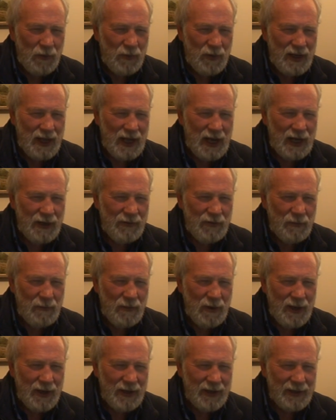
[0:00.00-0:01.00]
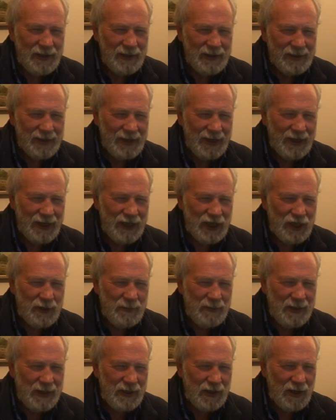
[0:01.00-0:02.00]
I'm going to hand over the mic. I can
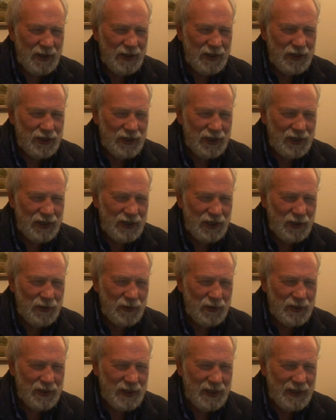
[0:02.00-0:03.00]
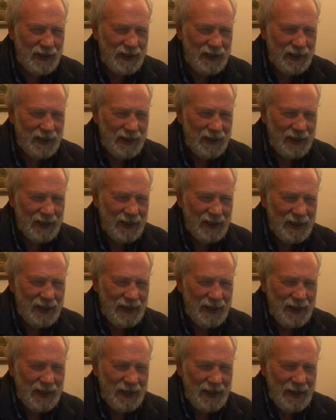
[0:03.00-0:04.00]
speak like this continuously
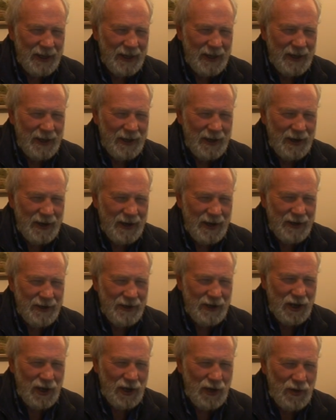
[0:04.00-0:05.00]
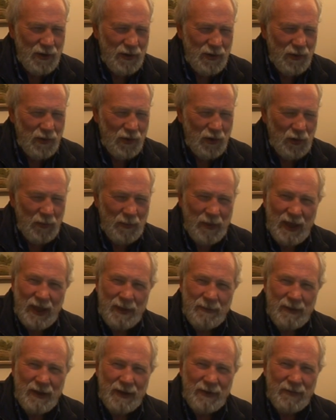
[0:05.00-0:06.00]
I know all about
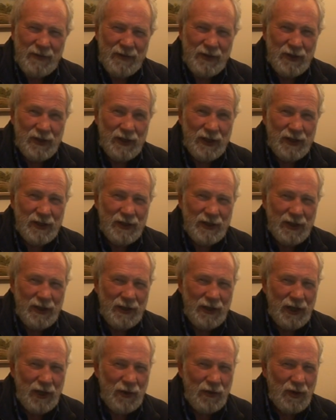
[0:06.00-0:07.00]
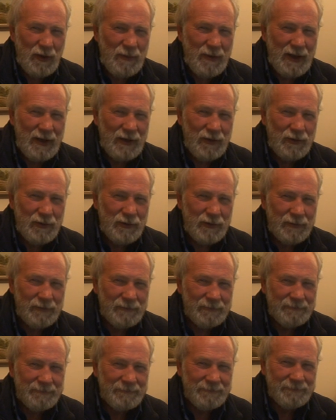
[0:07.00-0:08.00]
the metaphysics, I know all about it all.
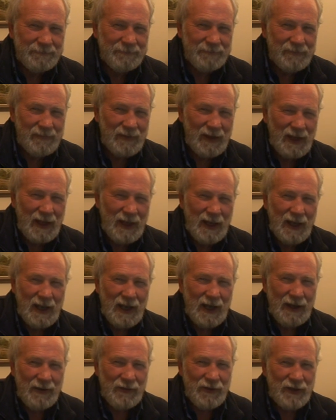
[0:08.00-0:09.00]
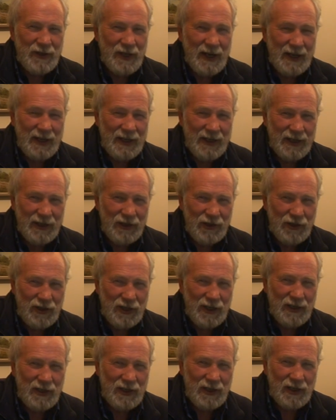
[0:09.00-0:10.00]
I've studied it,
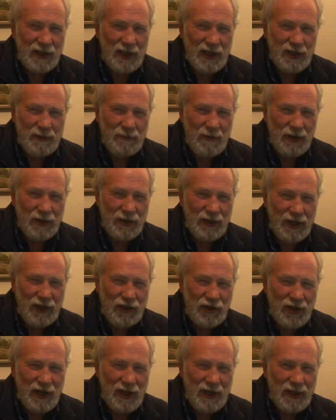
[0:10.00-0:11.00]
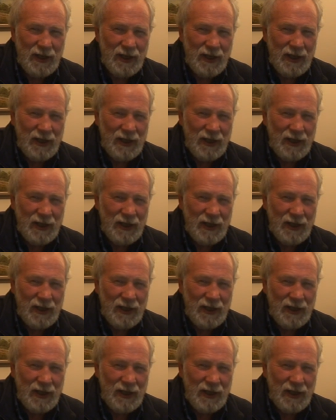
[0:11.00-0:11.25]
Jesus is my teacher.